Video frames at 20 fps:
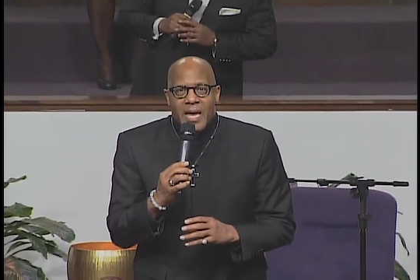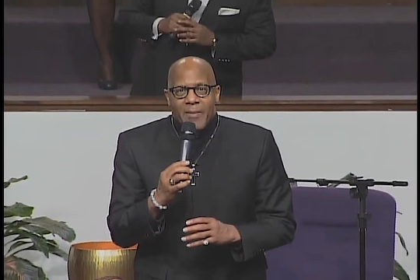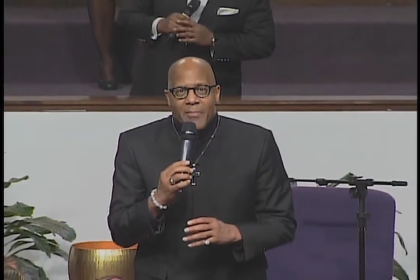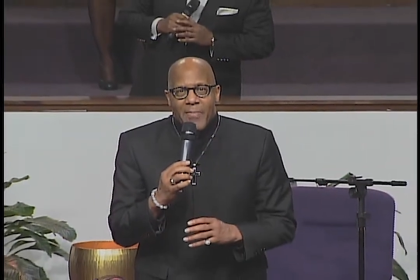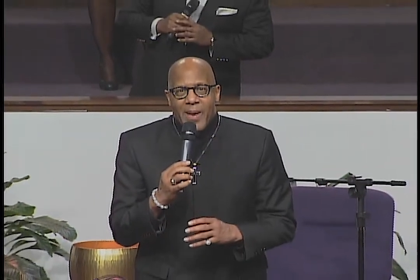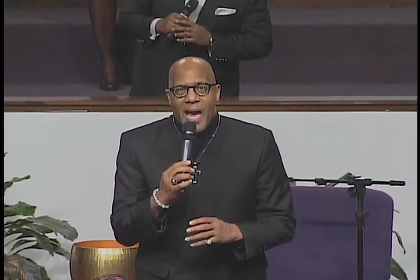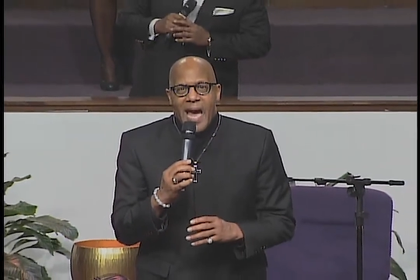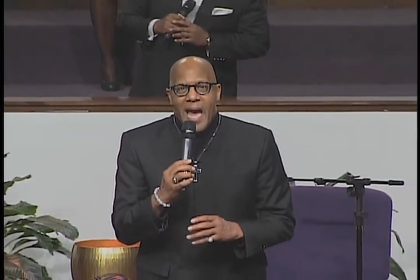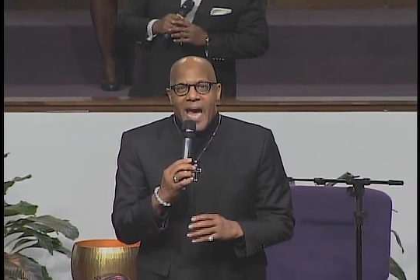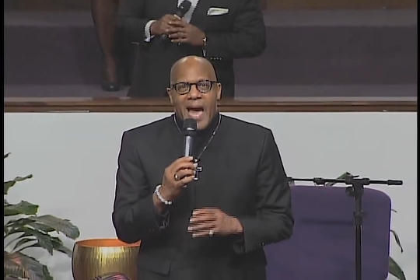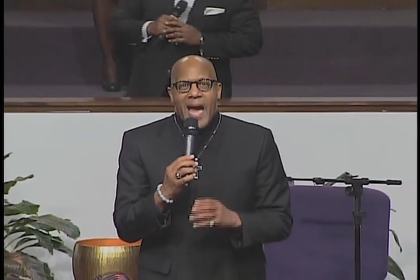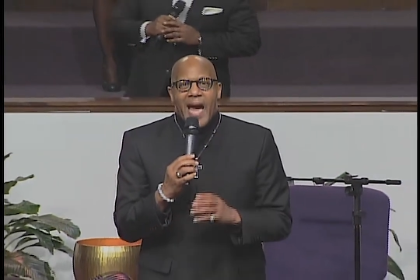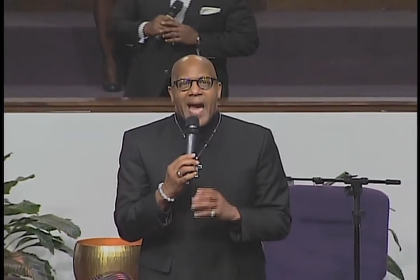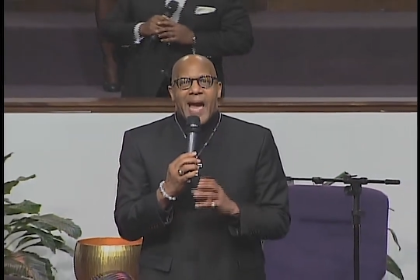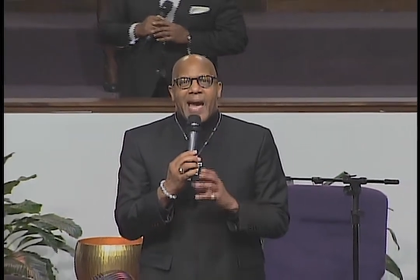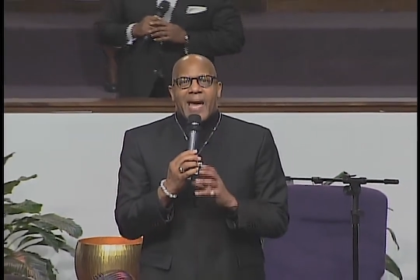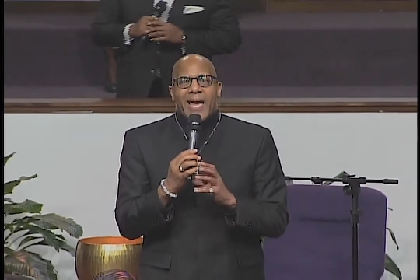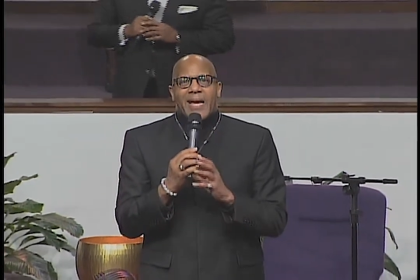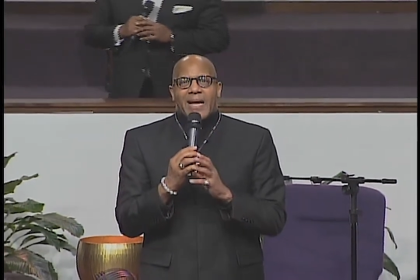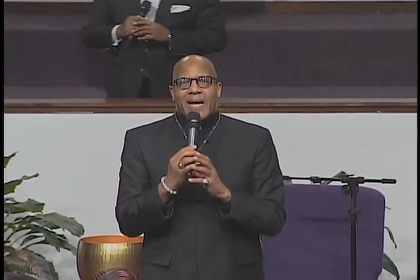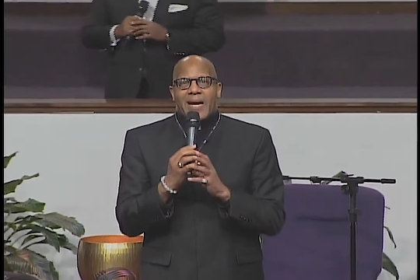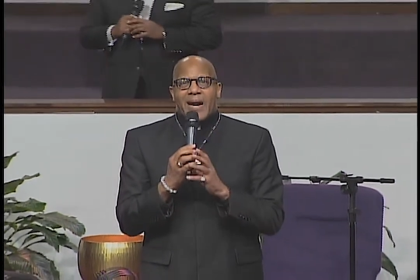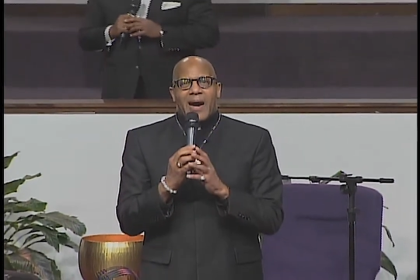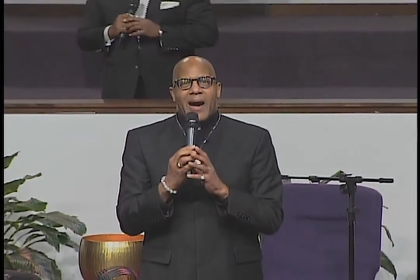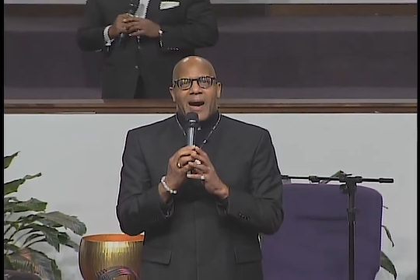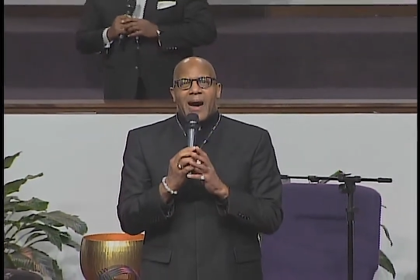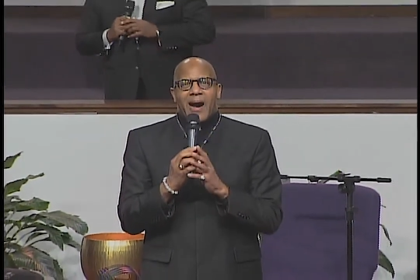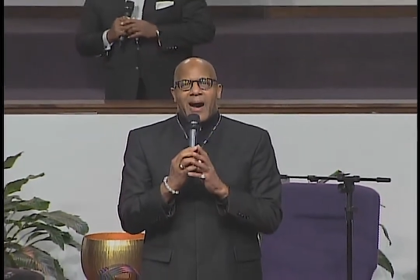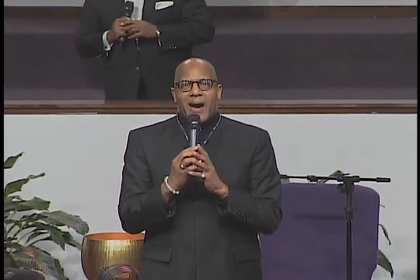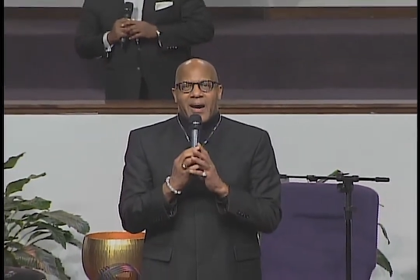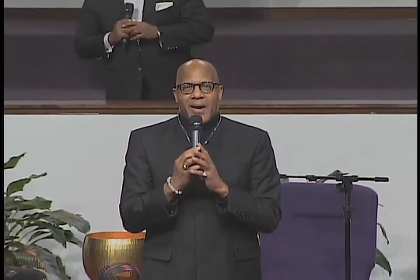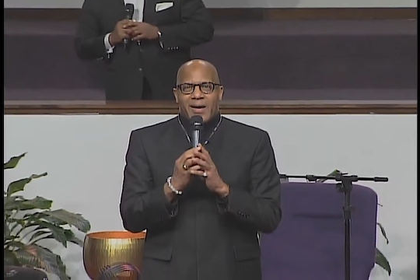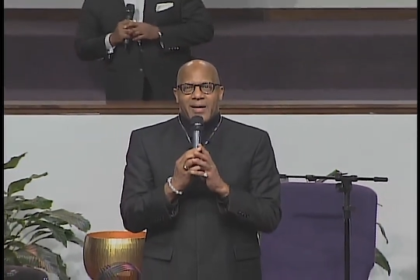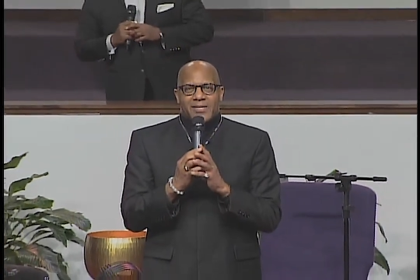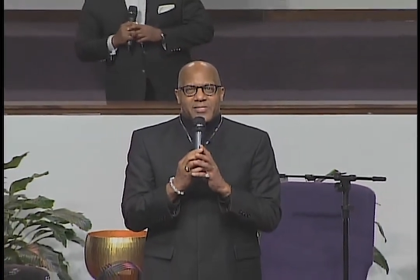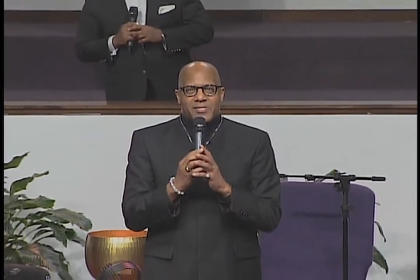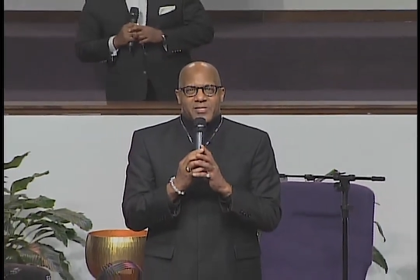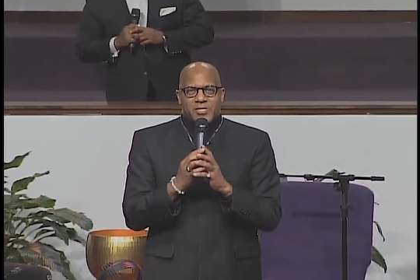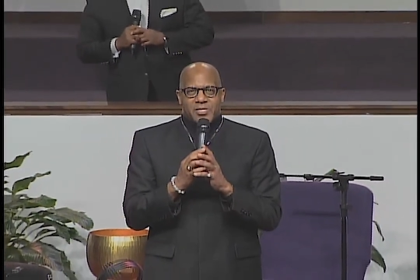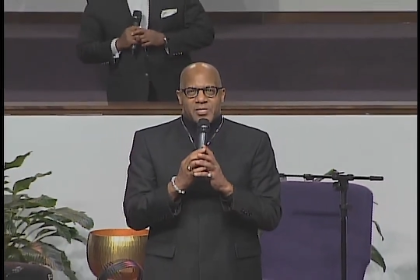by
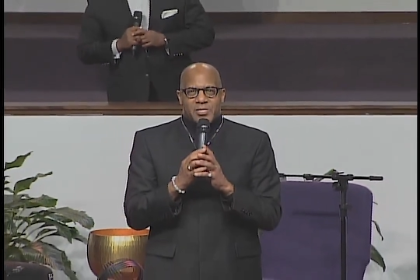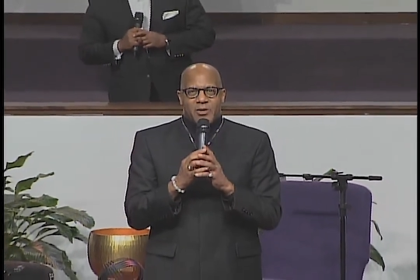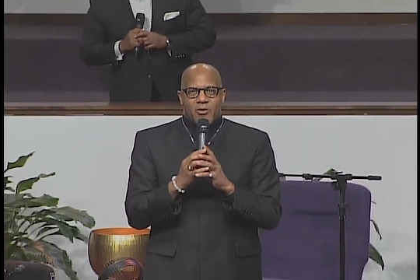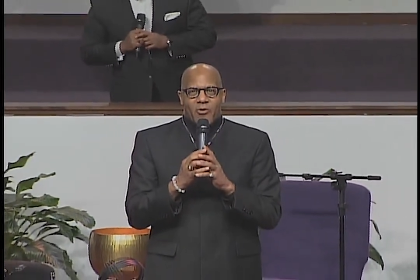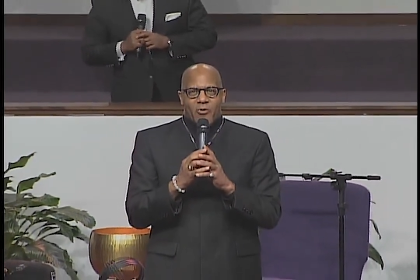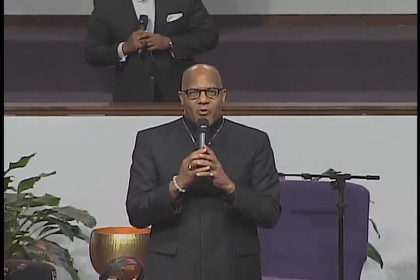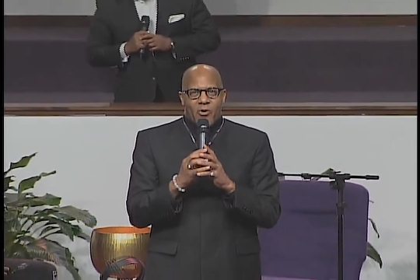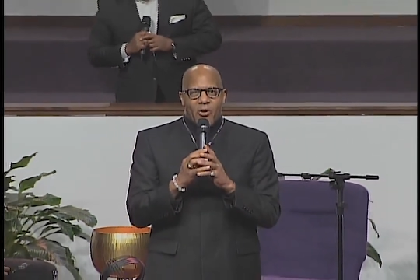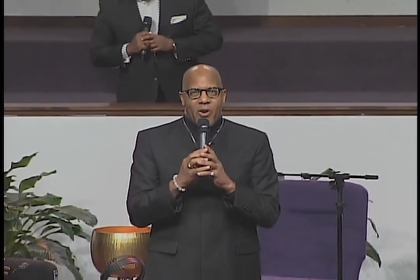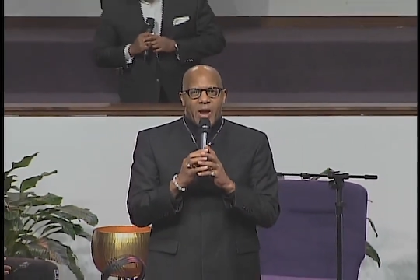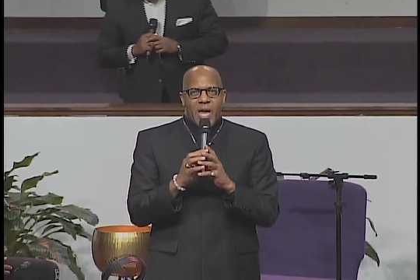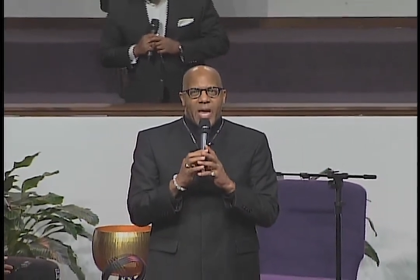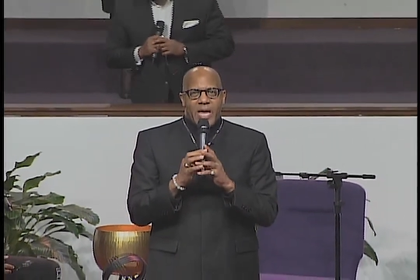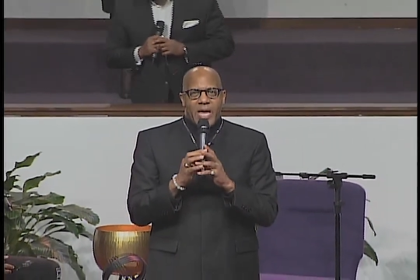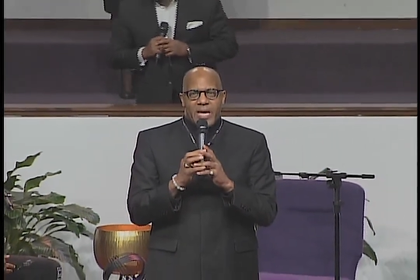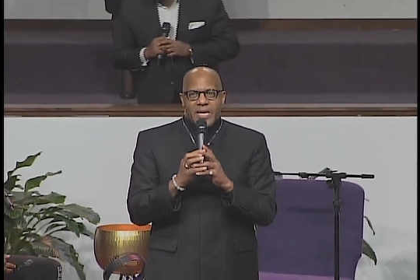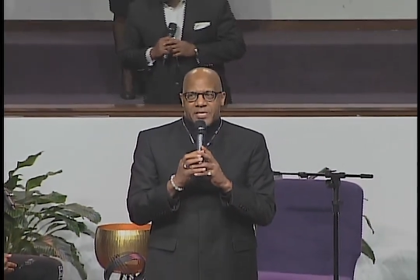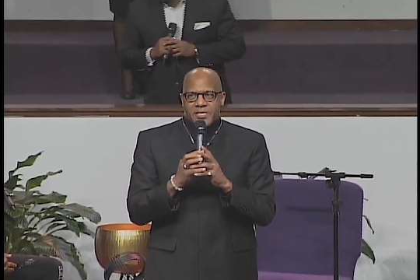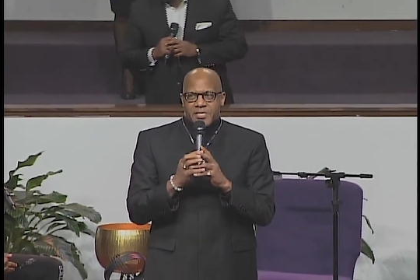God's grace.